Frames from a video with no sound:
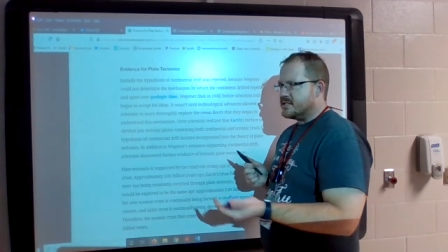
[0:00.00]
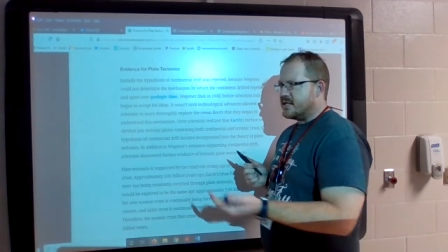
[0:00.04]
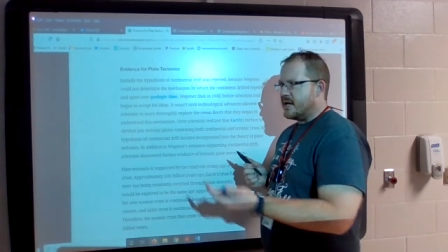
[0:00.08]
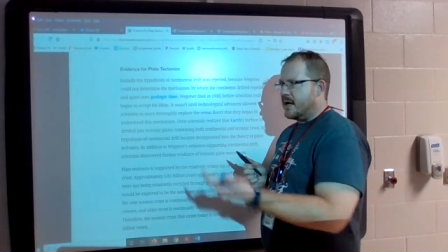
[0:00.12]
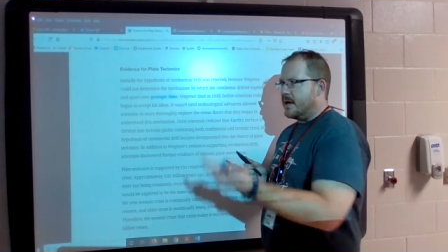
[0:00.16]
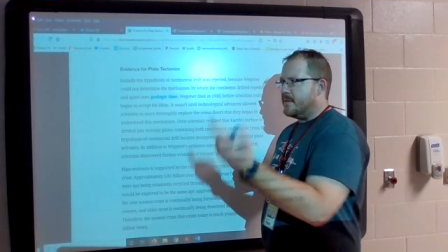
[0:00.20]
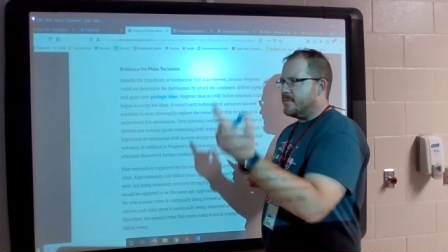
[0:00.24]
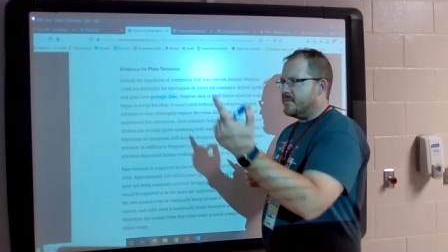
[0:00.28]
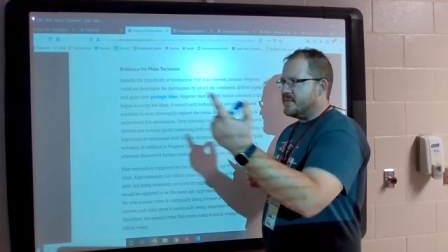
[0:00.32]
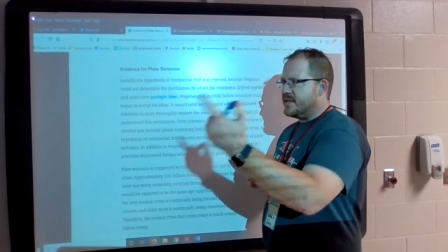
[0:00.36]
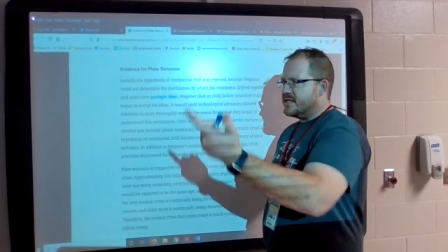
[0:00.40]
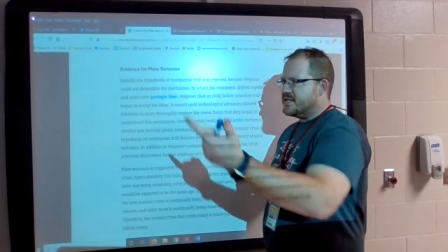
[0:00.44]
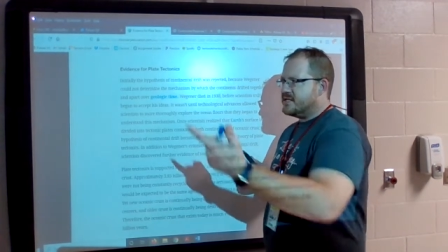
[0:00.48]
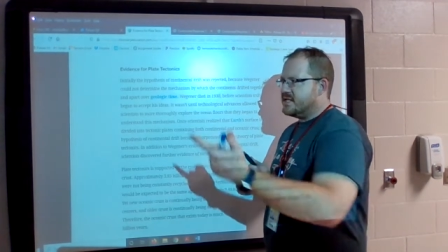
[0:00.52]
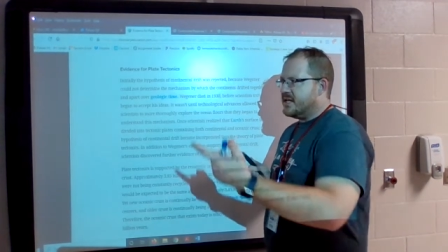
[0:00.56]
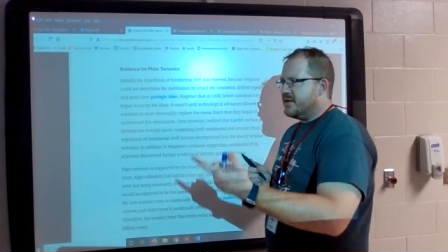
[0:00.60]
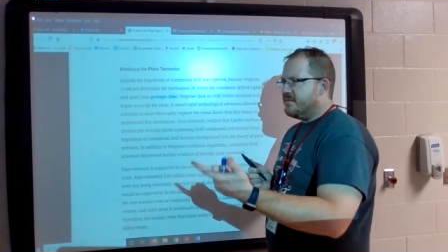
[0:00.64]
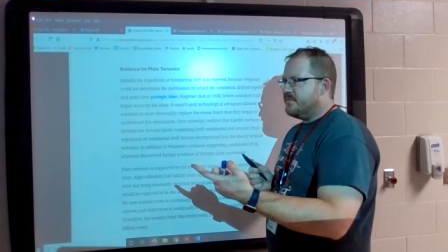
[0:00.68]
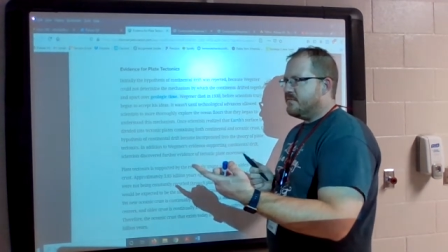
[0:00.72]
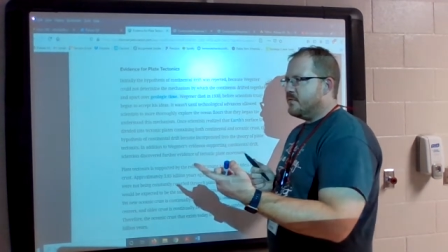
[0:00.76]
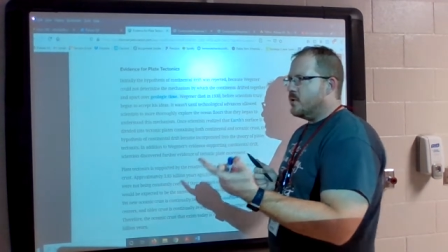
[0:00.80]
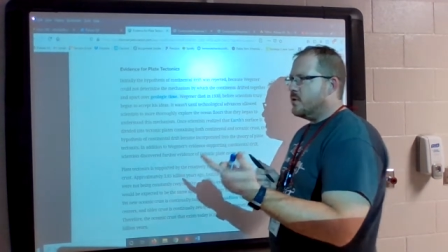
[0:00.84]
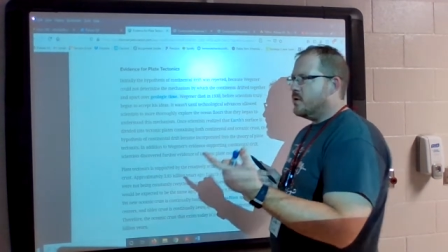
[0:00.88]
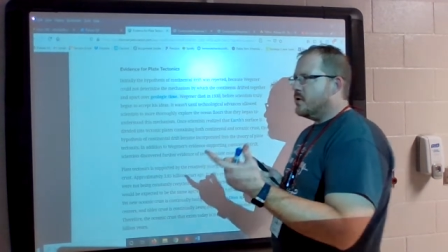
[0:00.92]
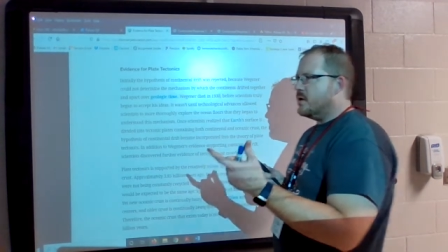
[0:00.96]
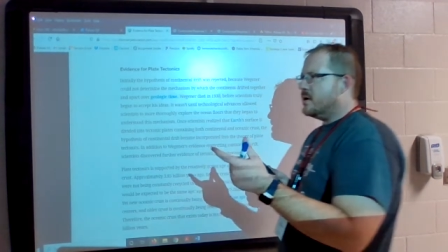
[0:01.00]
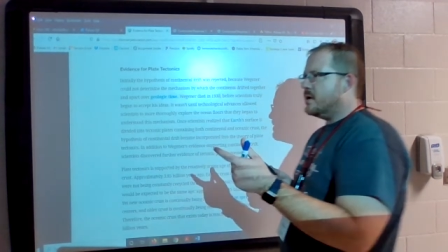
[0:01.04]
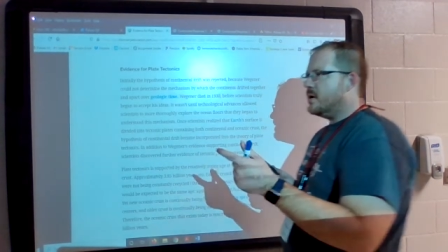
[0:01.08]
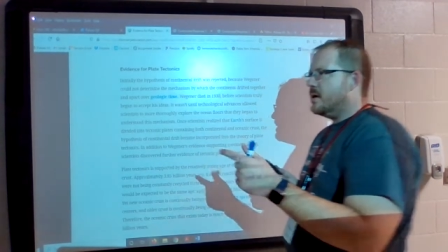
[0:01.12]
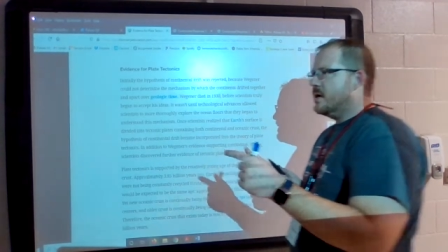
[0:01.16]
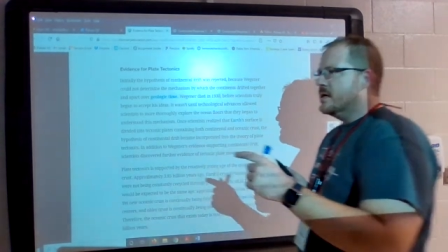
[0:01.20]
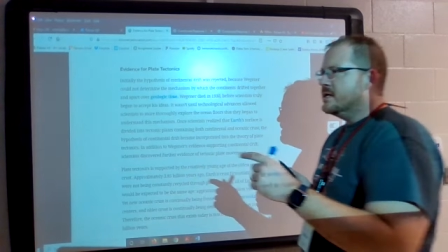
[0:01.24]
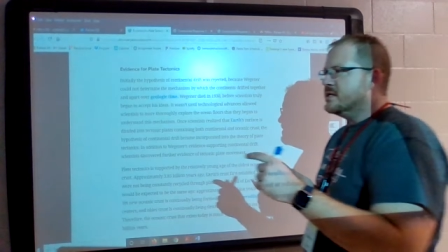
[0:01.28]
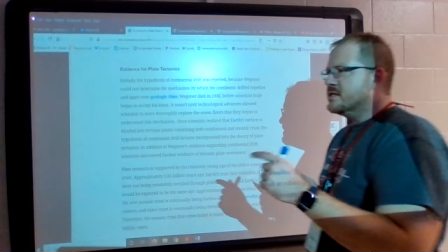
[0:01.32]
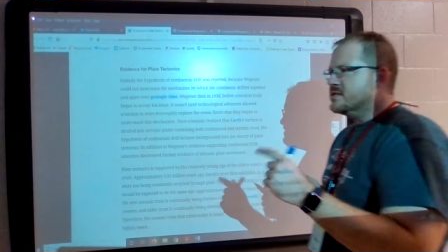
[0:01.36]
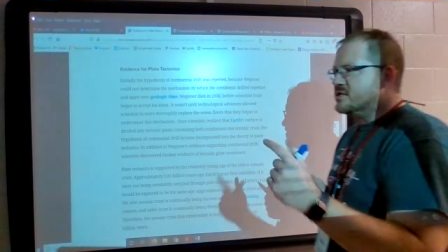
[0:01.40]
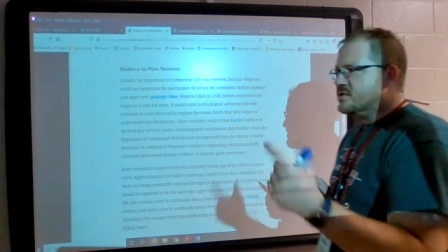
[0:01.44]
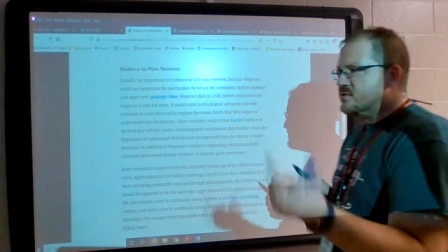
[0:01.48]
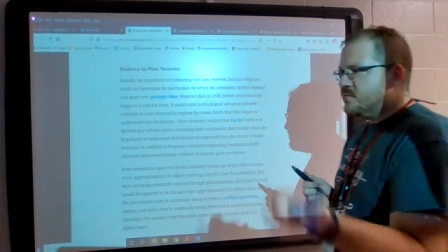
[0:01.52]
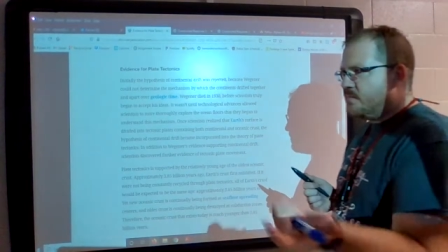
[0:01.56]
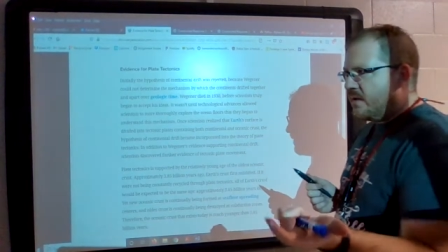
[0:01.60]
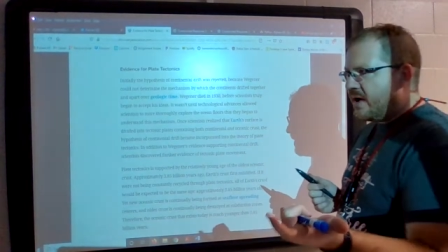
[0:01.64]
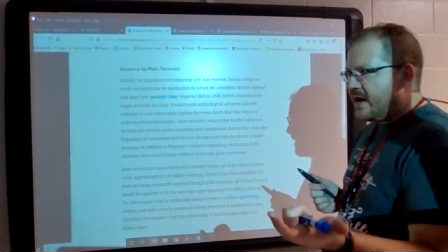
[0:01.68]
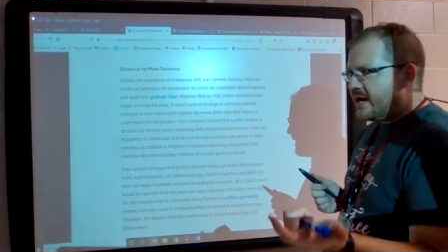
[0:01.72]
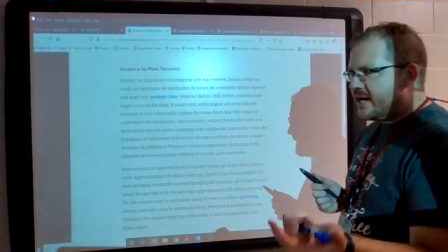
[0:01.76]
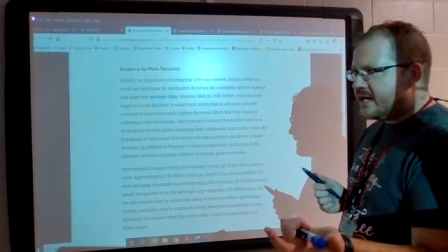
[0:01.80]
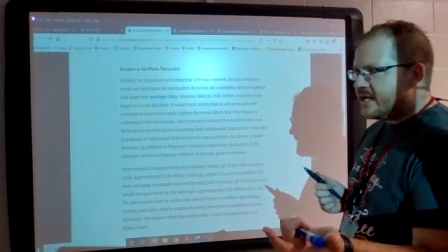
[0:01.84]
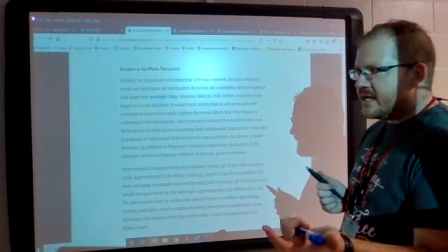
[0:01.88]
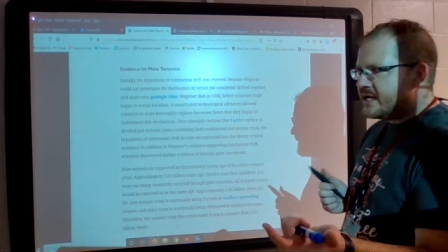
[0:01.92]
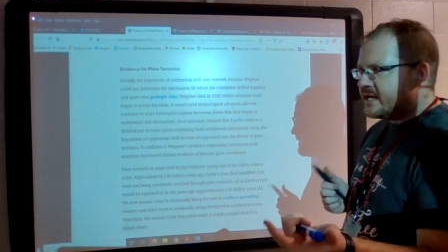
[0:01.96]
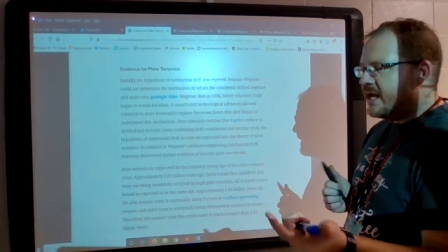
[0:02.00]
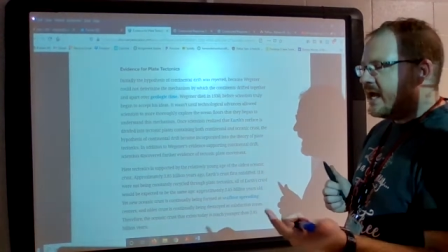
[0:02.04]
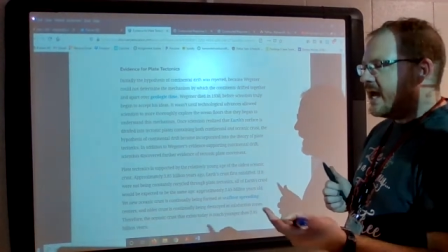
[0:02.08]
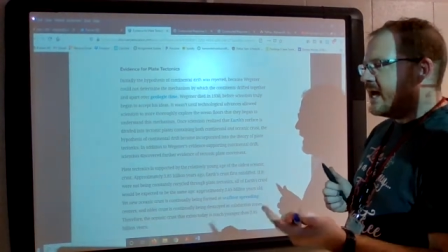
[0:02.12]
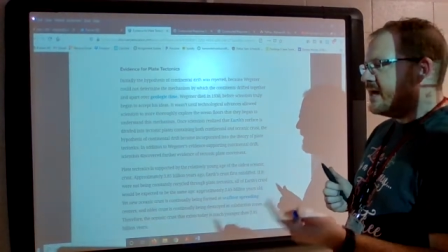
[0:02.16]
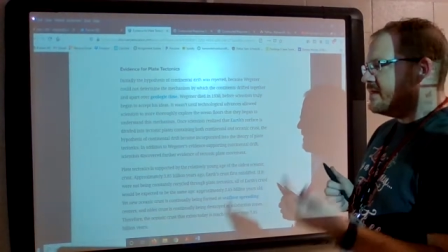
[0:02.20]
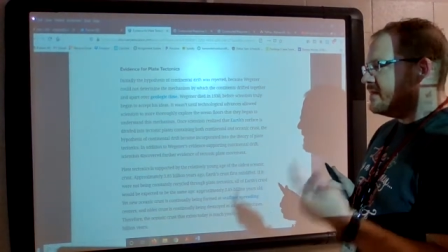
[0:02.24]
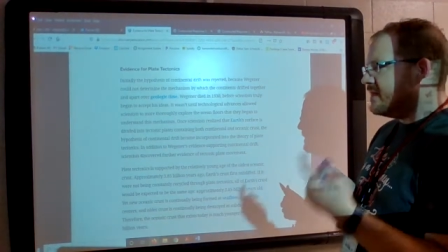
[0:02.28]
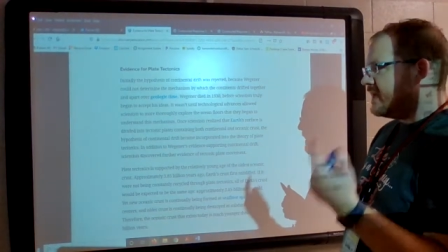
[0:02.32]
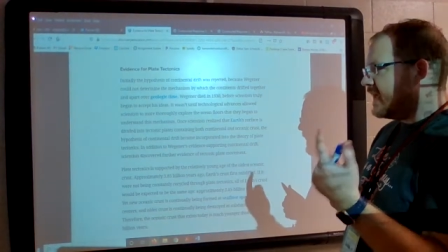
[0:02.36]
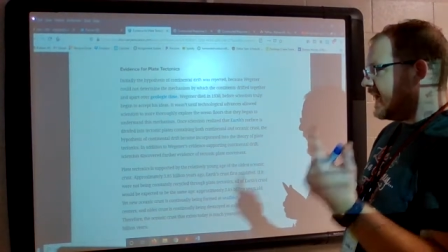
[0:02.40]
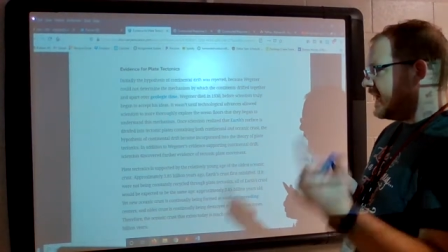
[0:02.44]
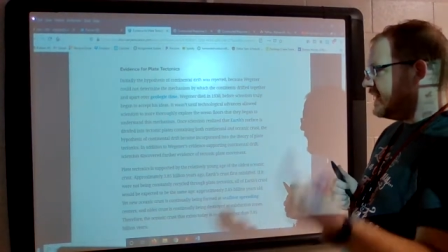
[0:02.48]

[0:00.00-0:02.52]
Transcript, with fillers: Um, the seafloor spreading and the